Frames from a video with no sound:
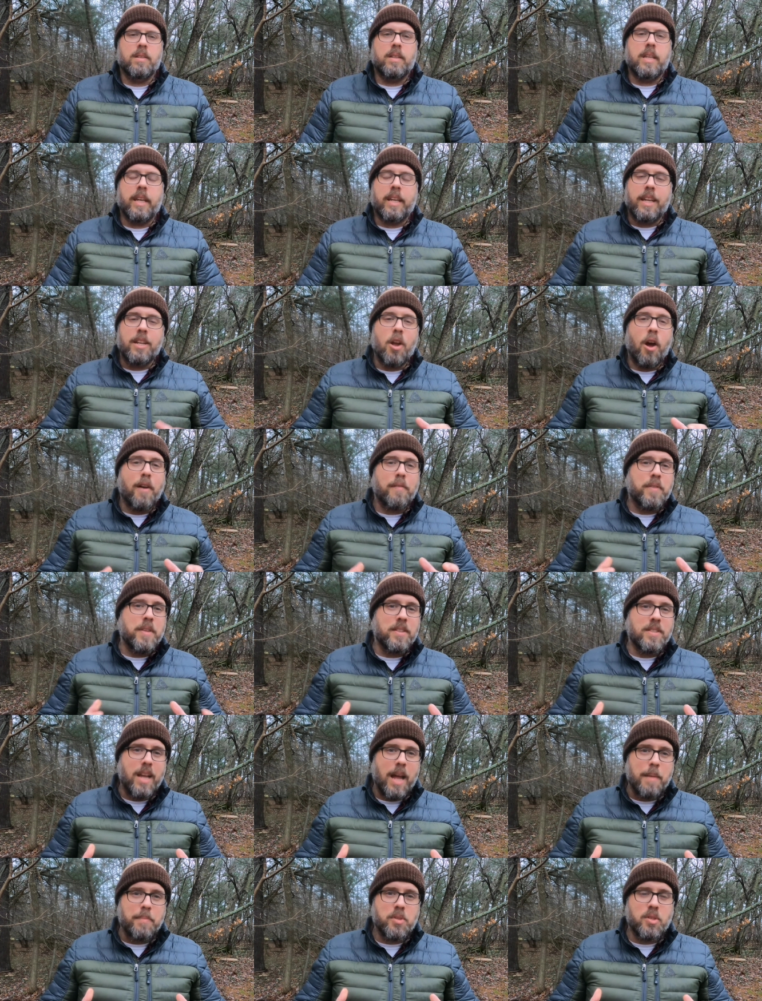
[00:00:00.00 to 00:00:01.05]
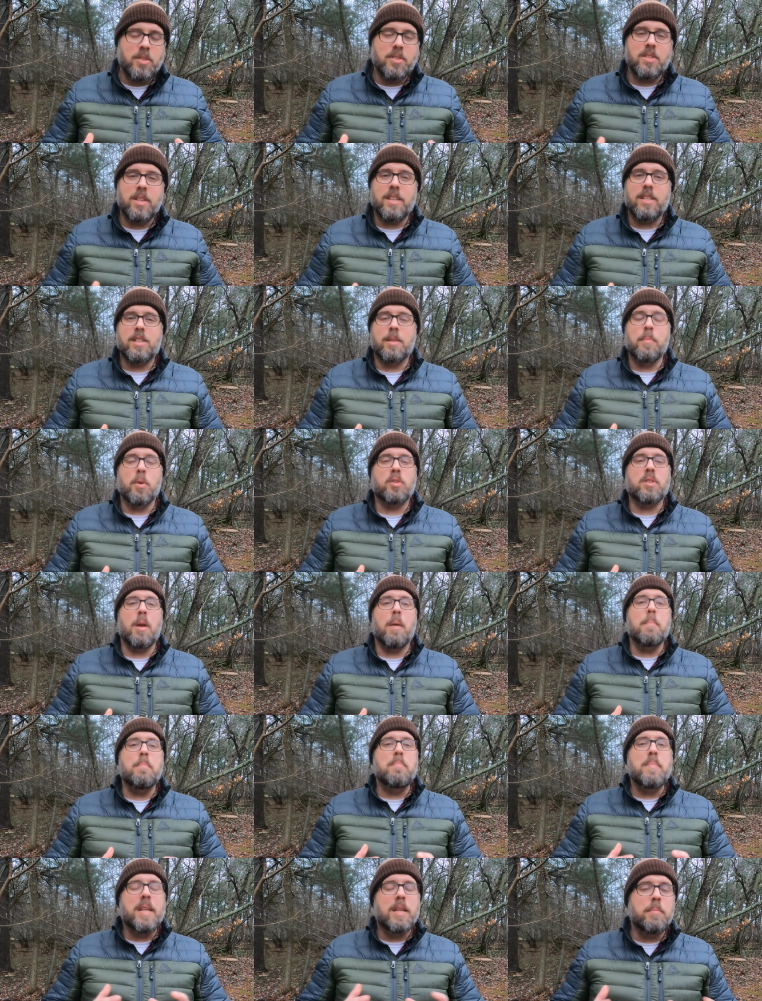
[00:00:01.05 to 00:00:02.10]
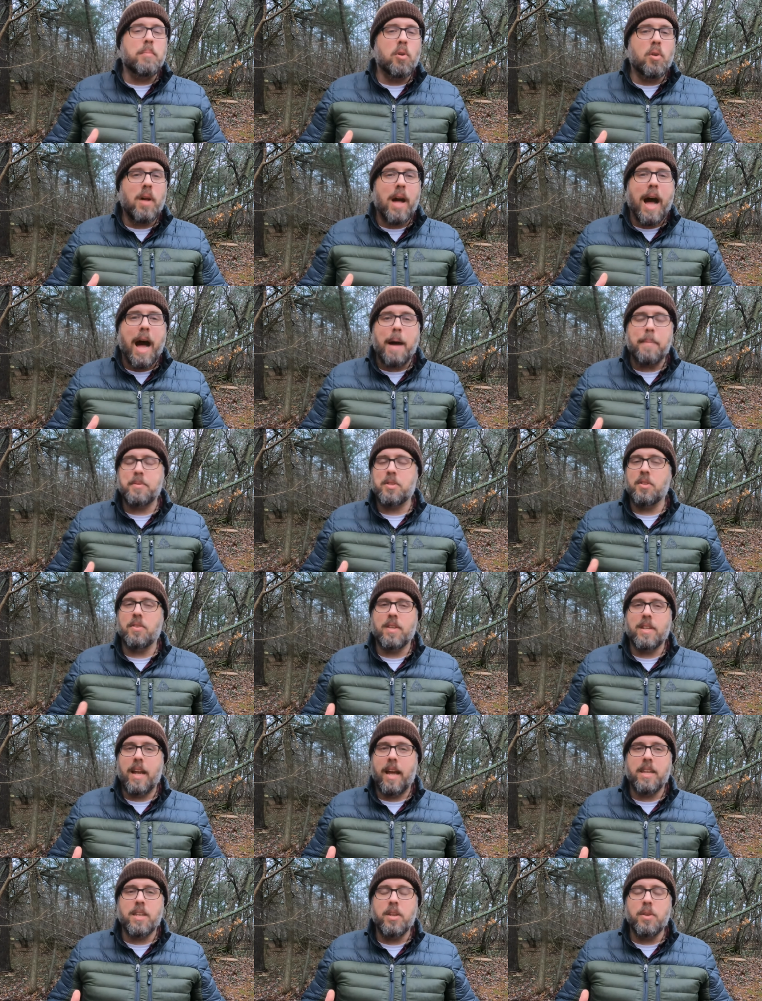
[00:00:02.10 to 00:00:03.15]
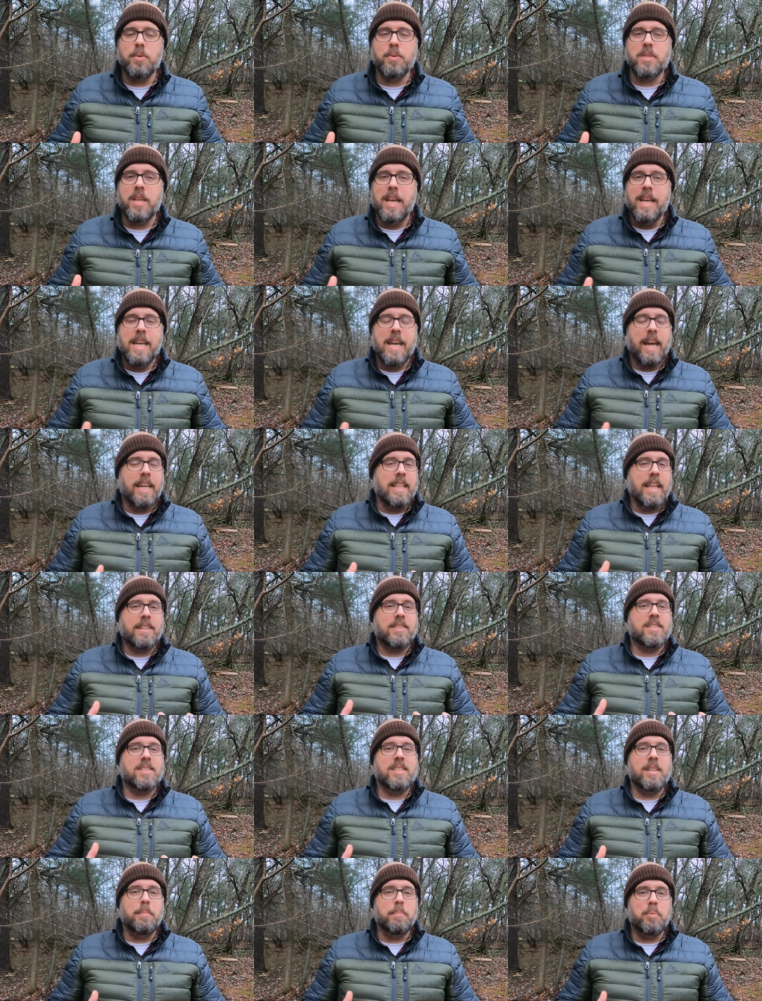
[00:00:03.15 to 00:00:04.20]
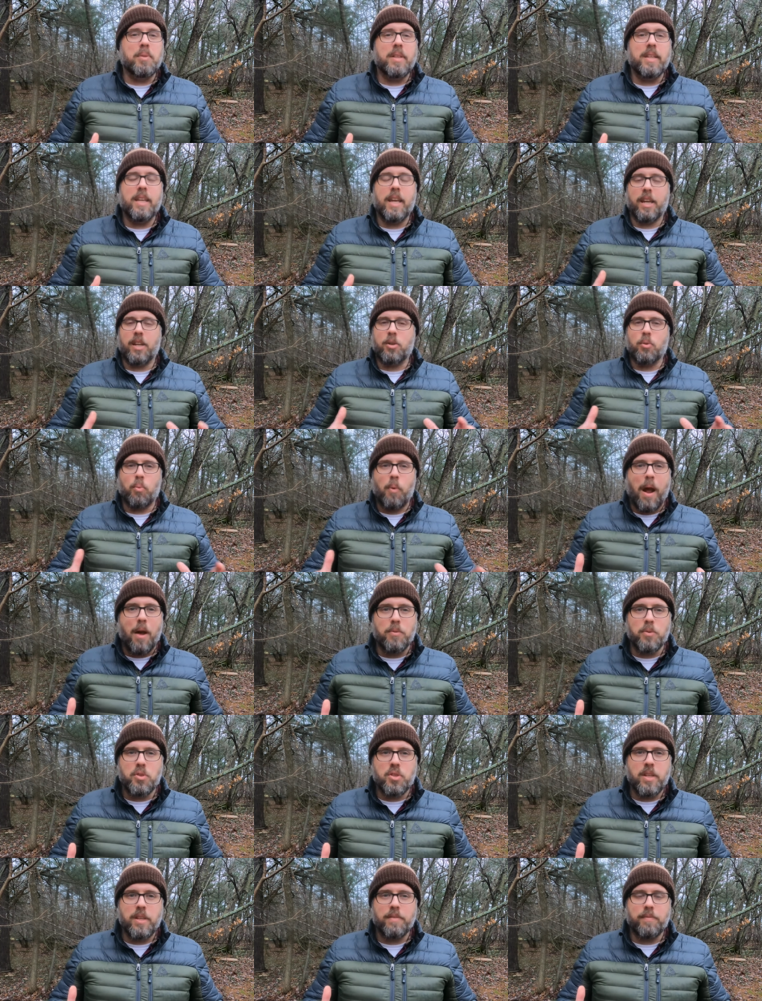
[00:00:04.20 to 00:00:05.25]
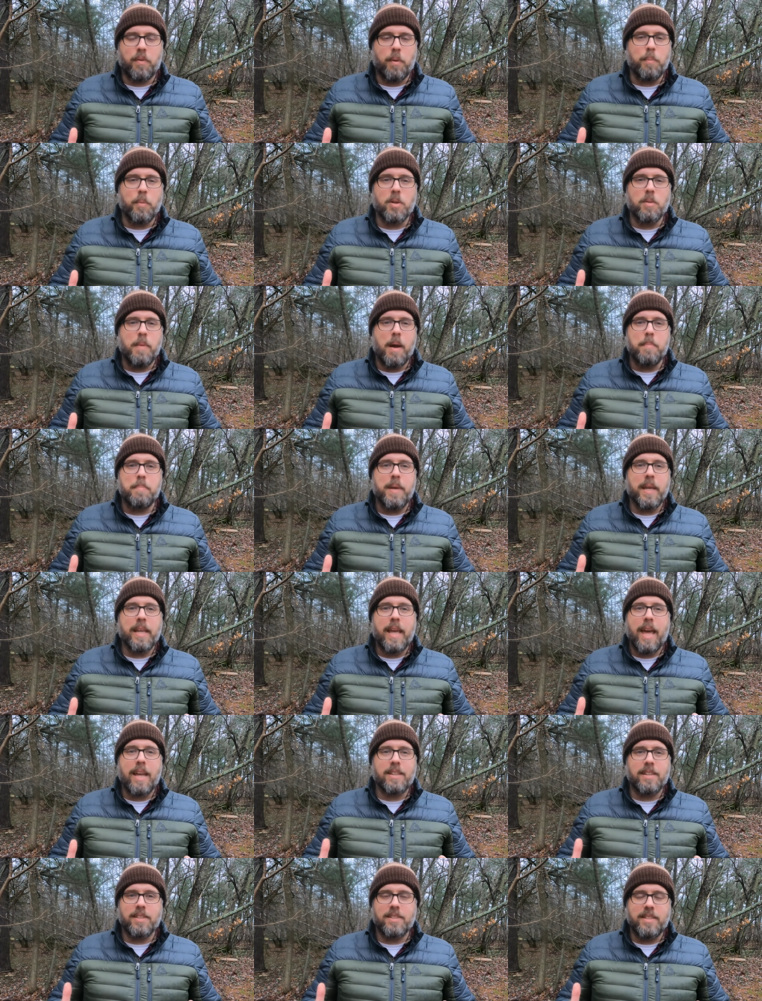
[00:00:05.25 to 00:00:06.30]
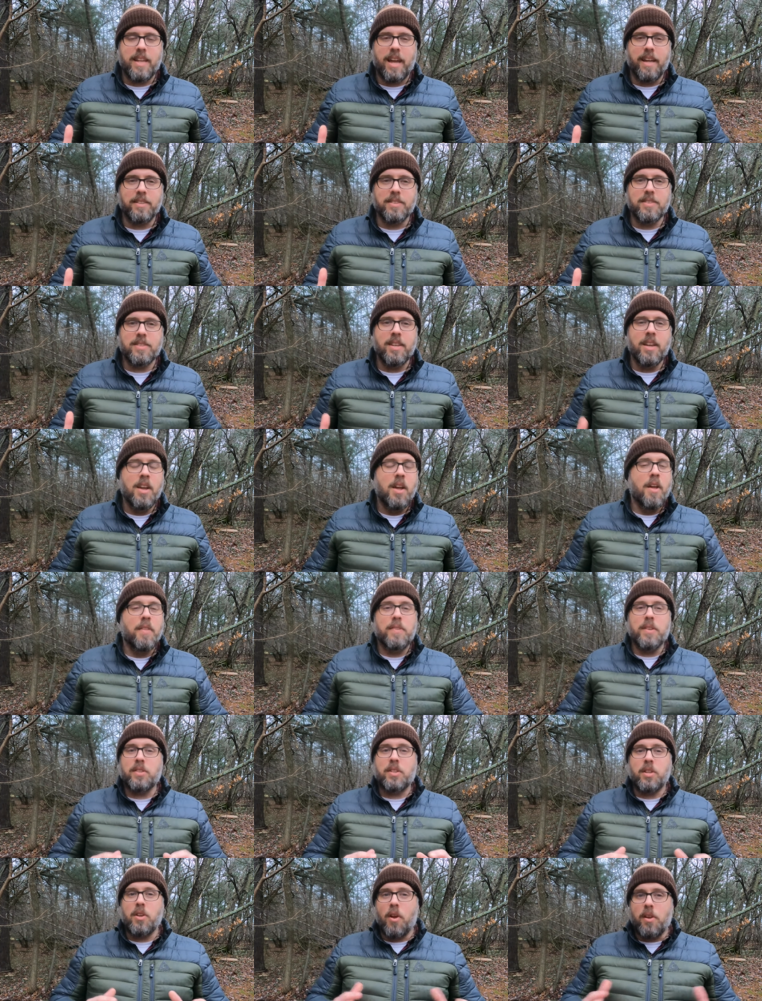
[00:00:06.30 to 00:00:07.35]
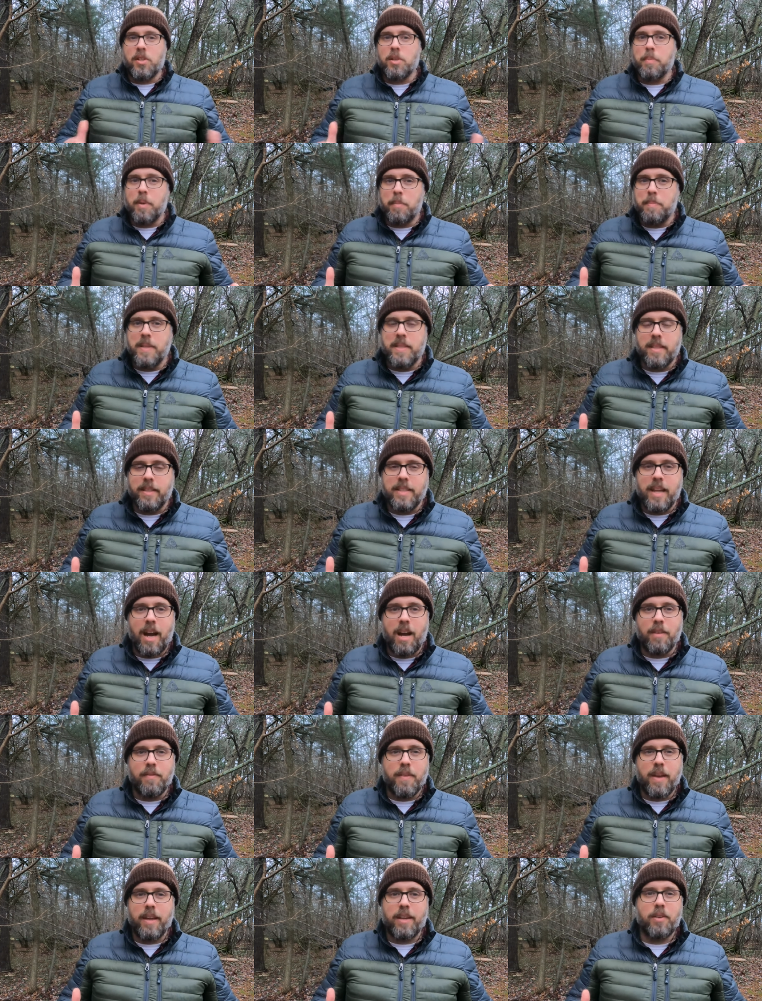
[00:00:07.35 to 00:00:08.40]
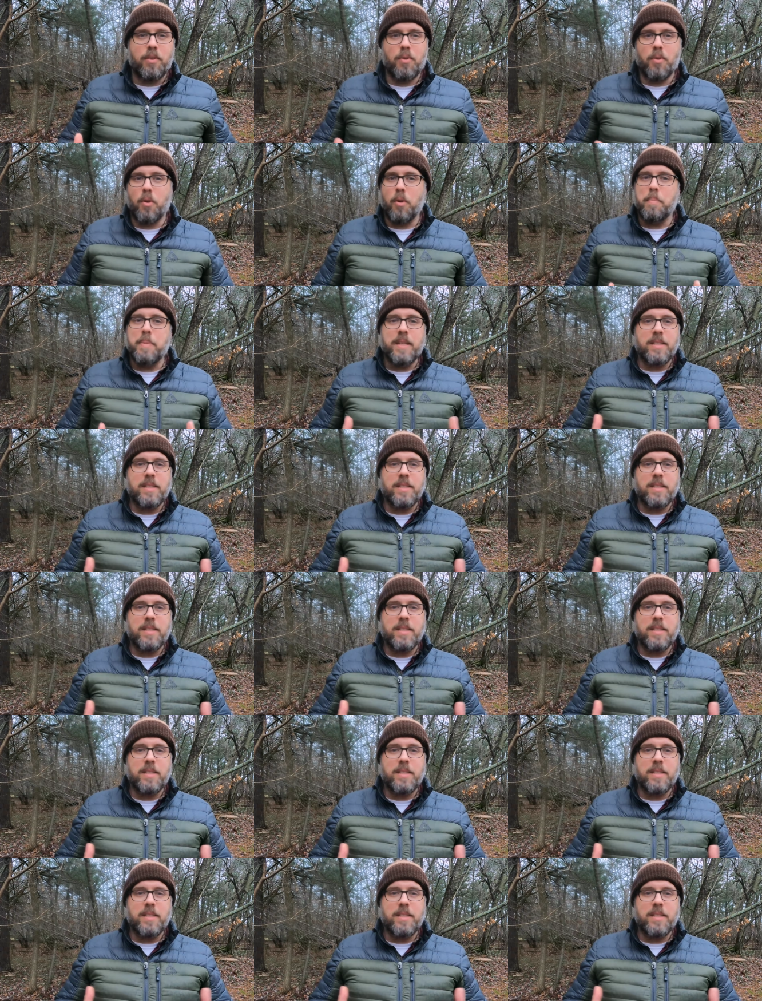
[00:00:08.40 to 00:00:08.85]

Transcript: Kicking off these options is the most minimal option that I use, and that's simply a ground sheet from one of my Big Agnes tents. This could also be a piece of Tyvek or a